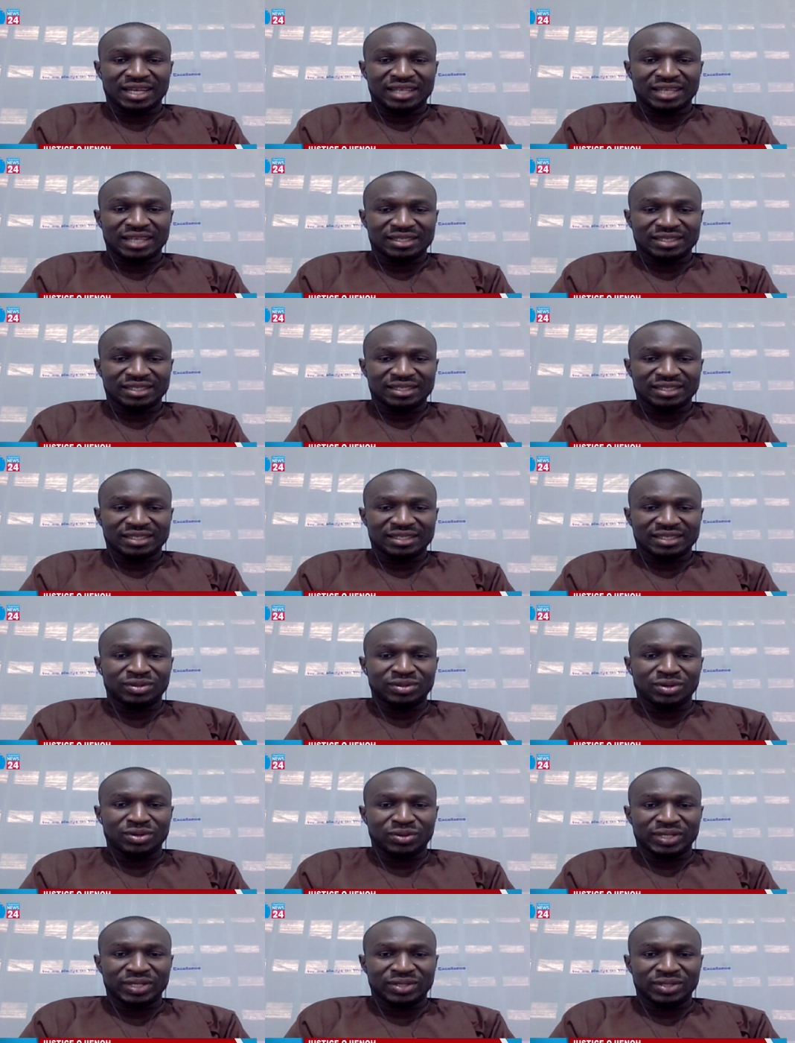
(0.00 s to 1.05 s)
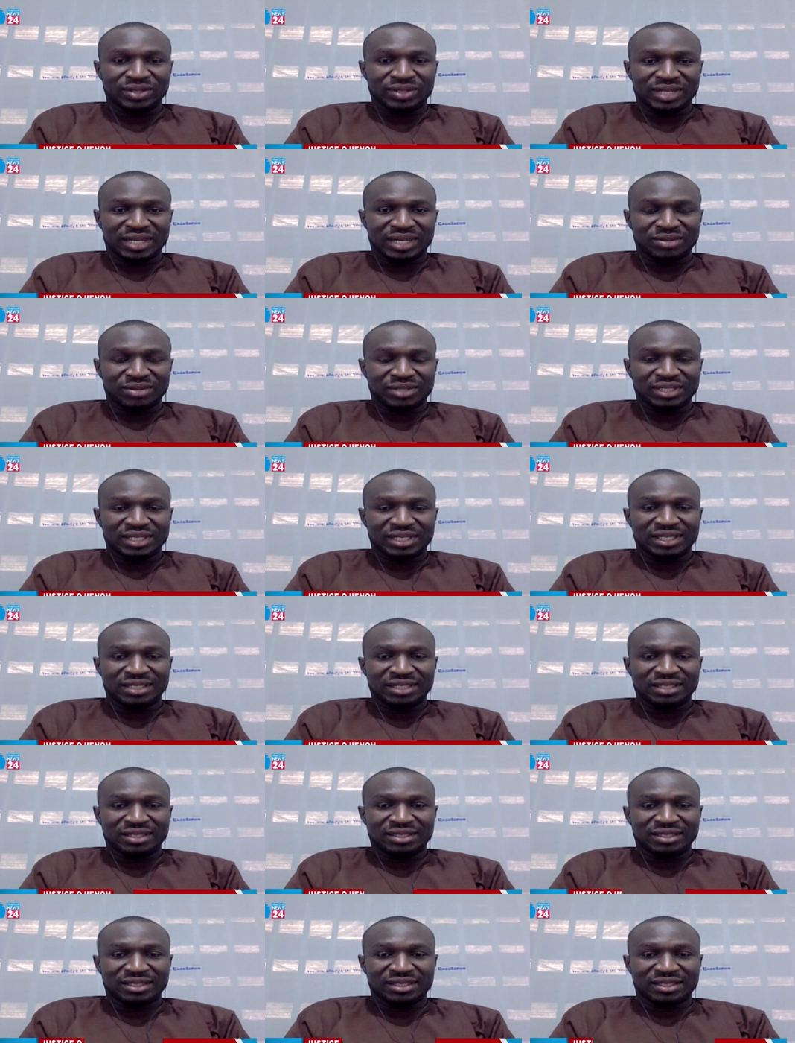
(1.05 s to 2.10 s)
even though we know that we
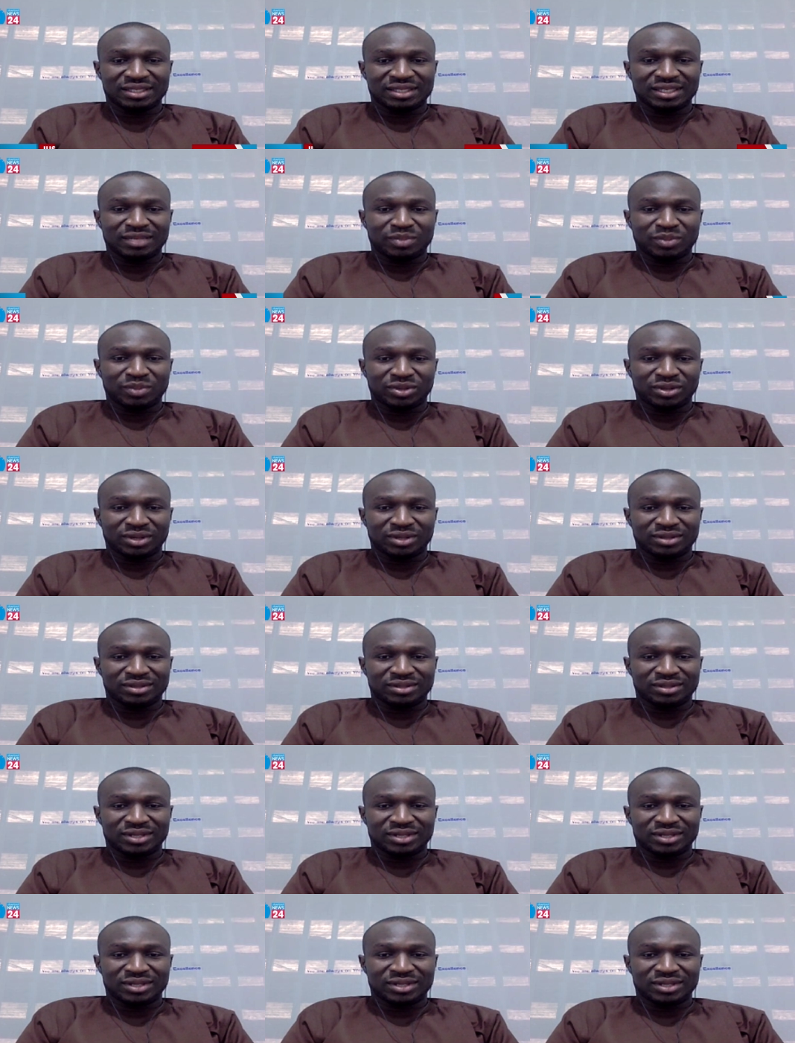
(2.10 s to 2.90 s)
didn't see products.